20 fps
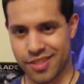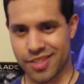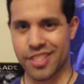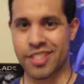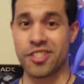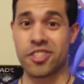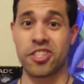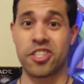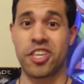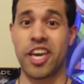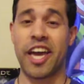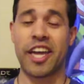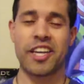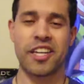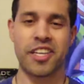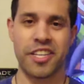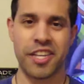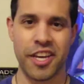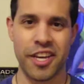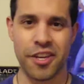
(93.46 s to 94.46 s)
in San
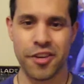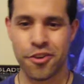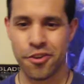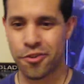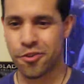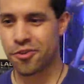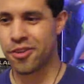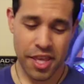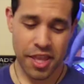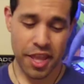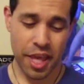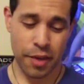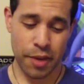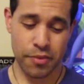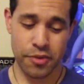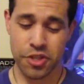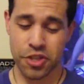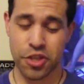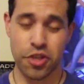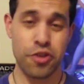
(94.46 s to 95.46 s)
Diego. That
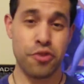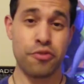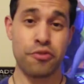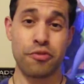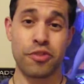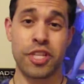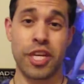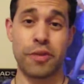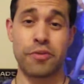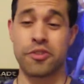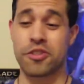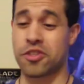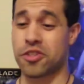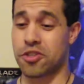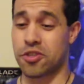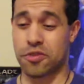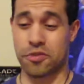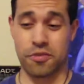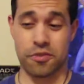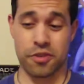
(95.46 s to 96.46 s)
was huge. I
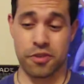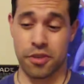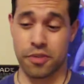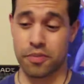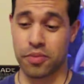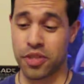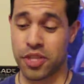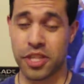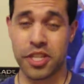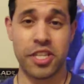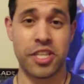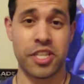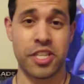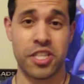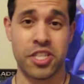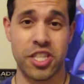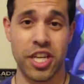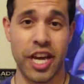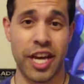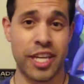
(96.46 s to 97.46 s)
was completely
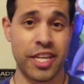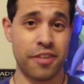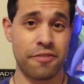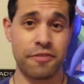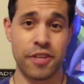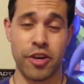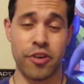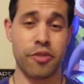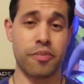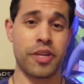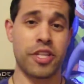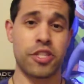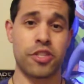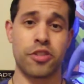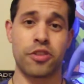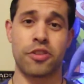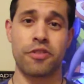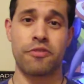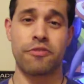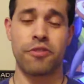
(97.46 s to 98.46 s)
excited, very much
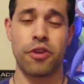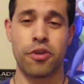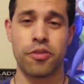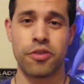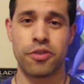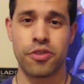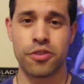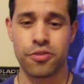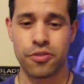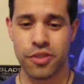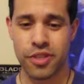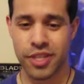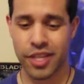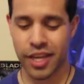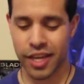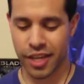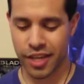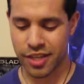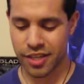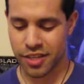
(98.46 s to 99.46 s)
looking forward to it.
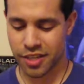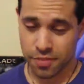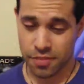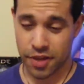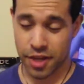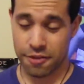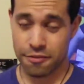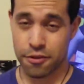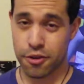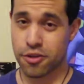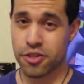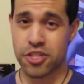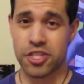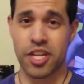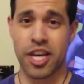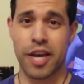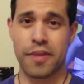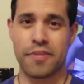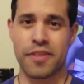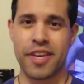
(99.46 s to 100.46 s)
And my first
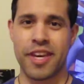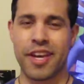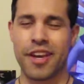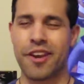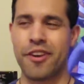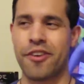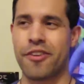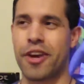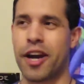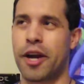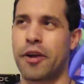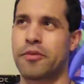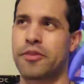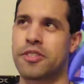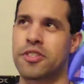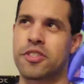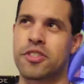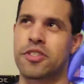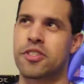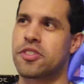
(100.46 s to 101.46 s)
time there, I
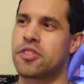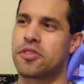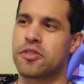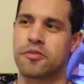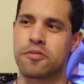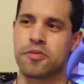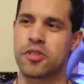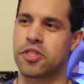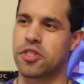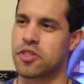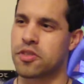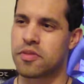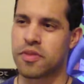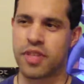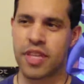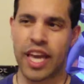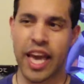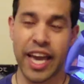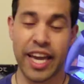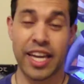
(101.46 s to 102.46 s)
was just
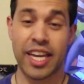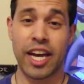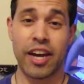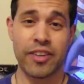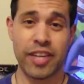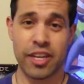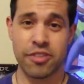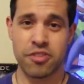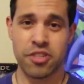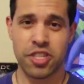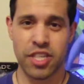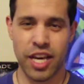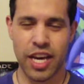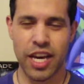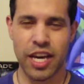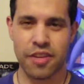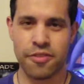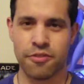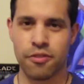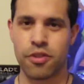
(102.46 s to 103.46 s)
hanging out
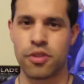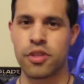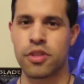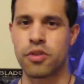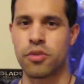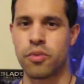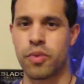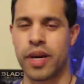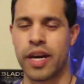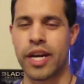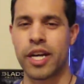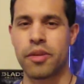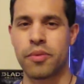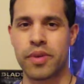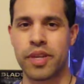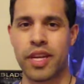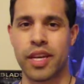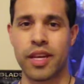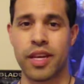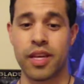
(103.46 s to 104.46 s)
outside for a little while
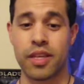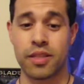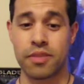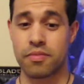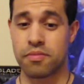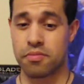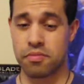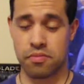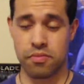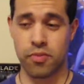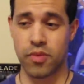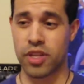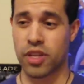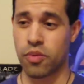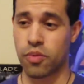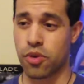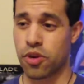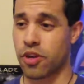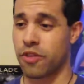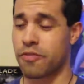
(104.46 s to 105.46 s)
when the
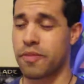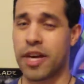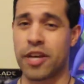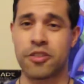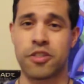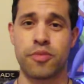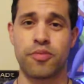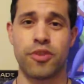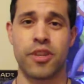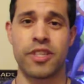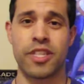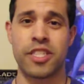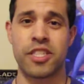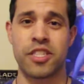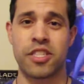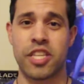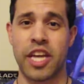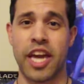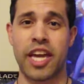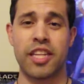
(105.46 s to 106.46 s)
word of mouth spread that
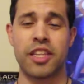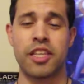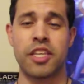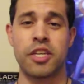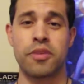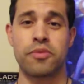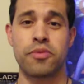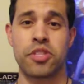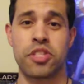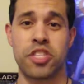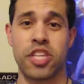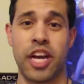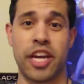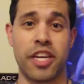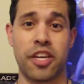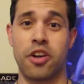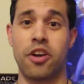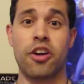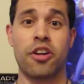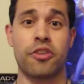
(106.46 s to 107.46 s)
Stan Lee was
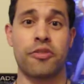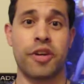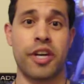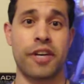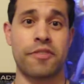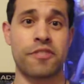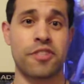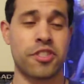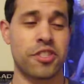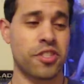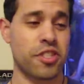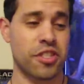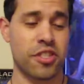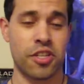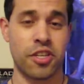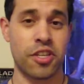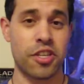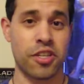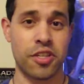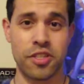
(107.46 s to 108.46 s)
signing autographs in
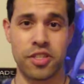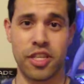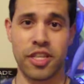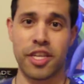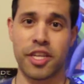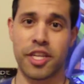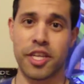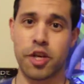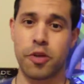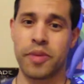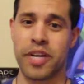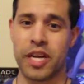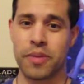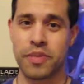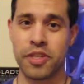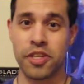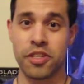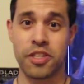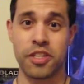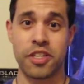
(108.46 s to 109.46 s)
a nearby
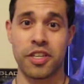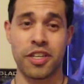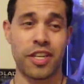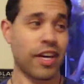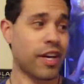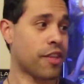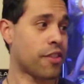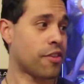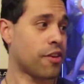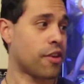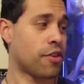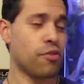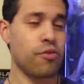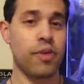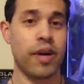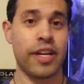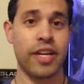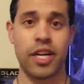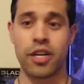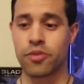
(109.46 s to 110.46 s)
building. And I thought, oh,
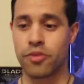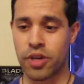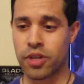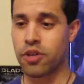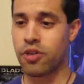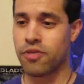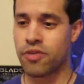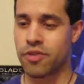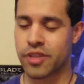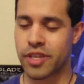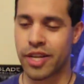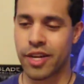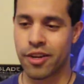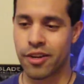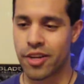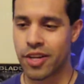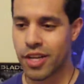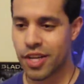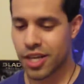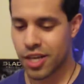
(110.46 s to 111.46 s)
I gotta run over
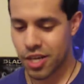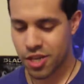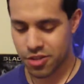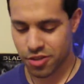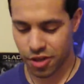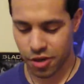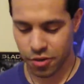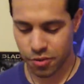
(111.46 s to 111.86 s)
there. So I